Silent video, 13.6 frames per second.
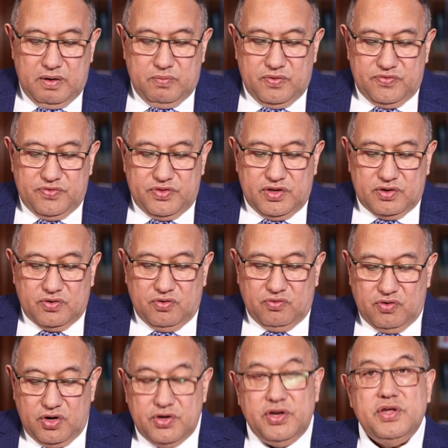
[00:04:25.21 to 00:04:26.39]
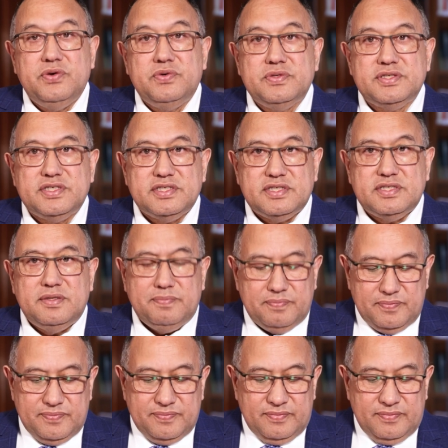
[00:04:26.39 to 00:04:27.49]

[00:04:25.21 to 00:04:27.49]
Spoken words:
with the coronial system.